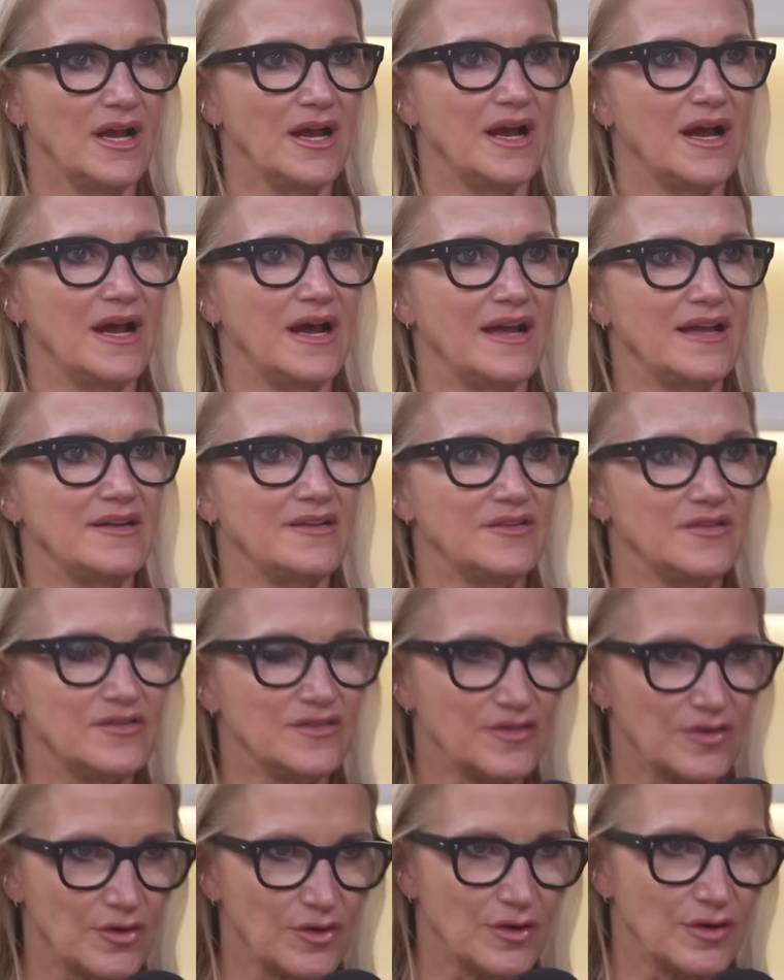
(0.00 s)
I
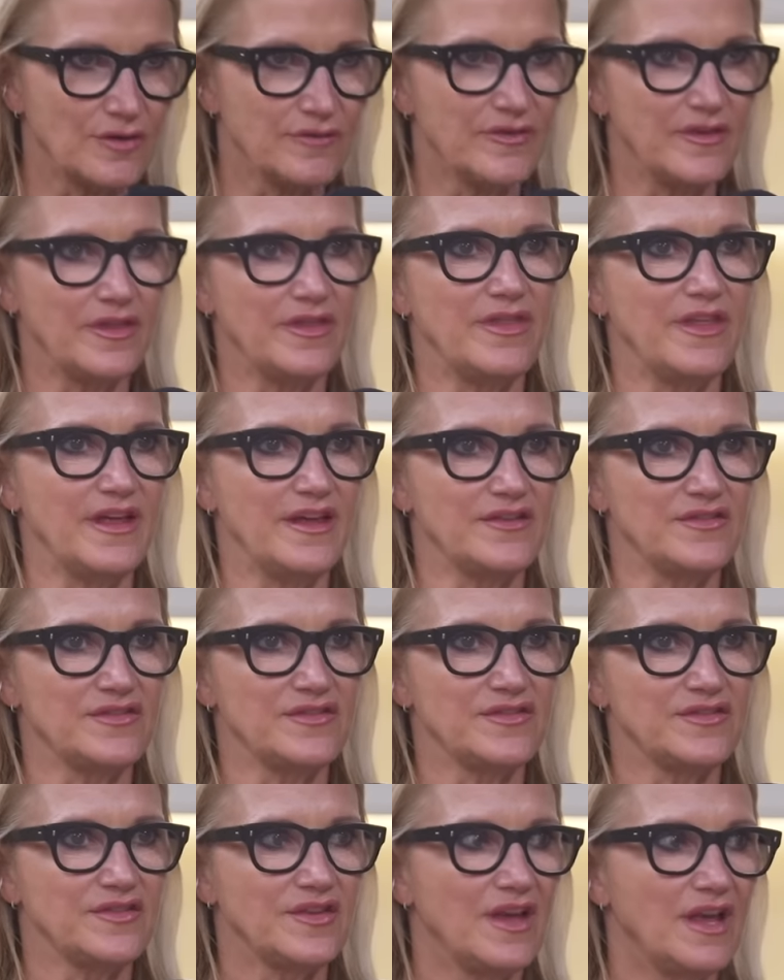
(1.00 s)
deserve
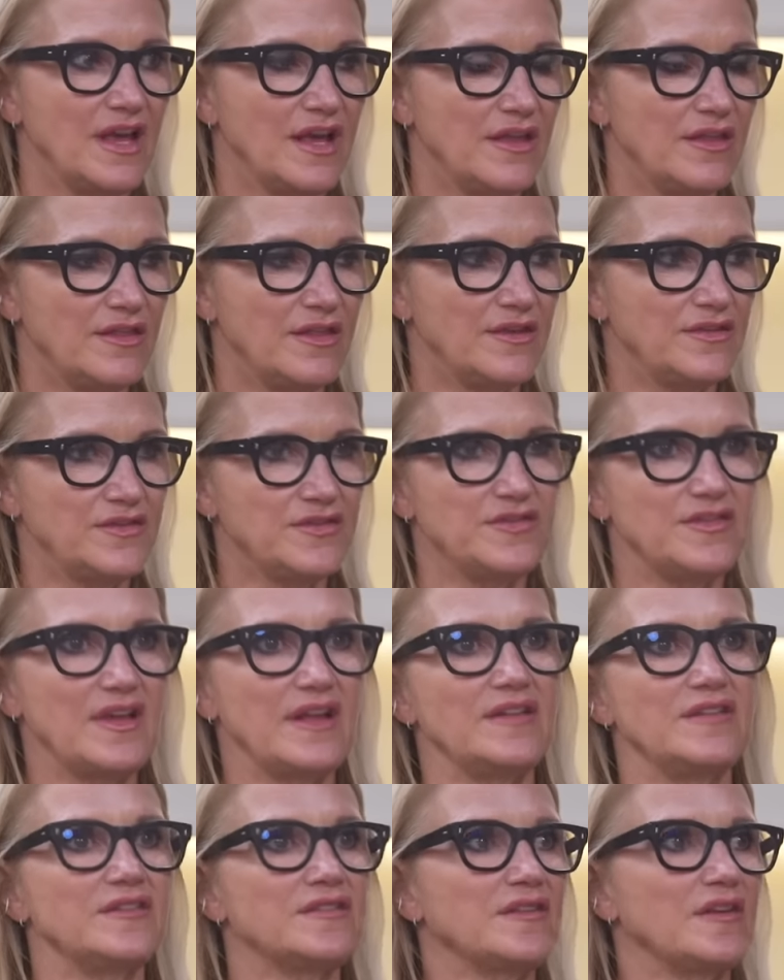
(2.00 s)
this, this
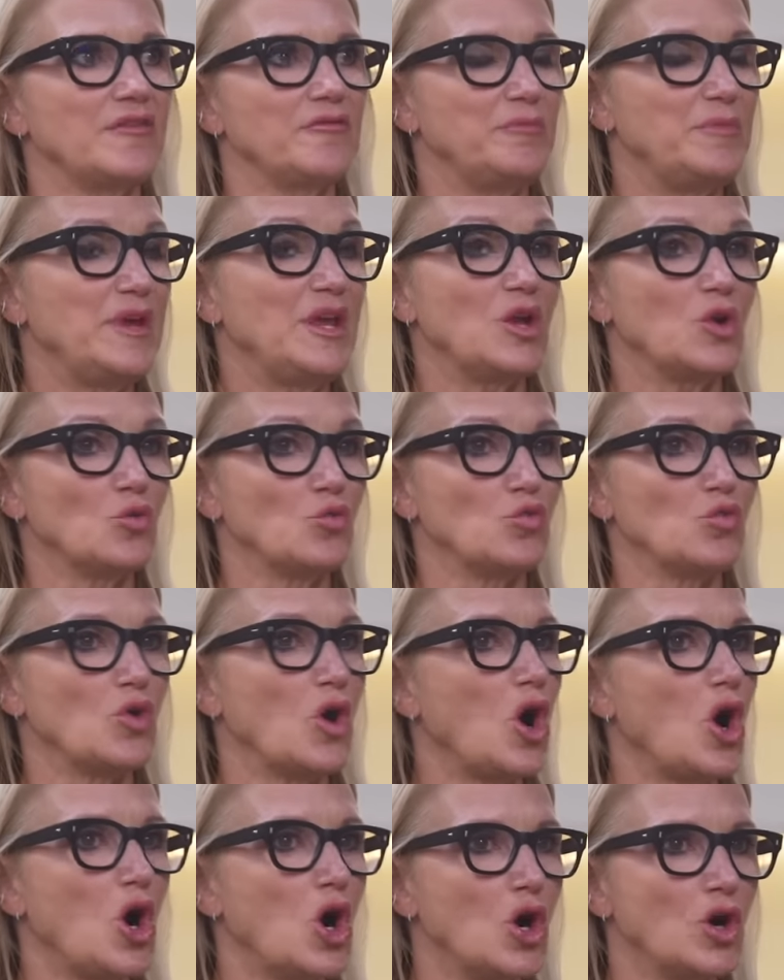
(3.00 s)
sense of being
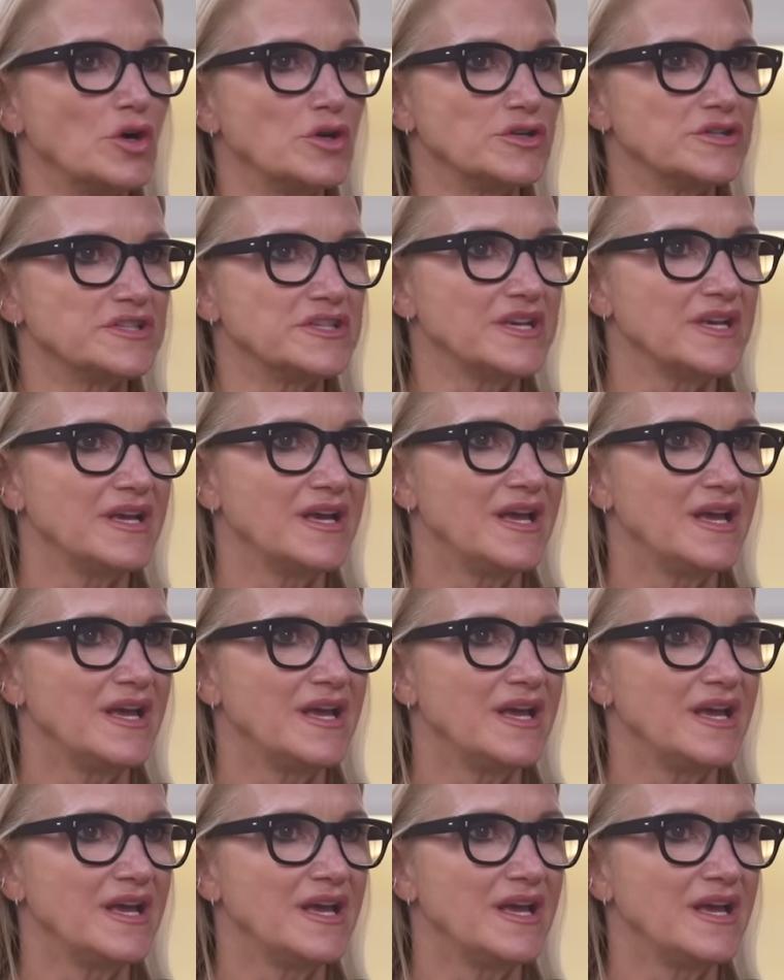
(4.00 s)
wronged,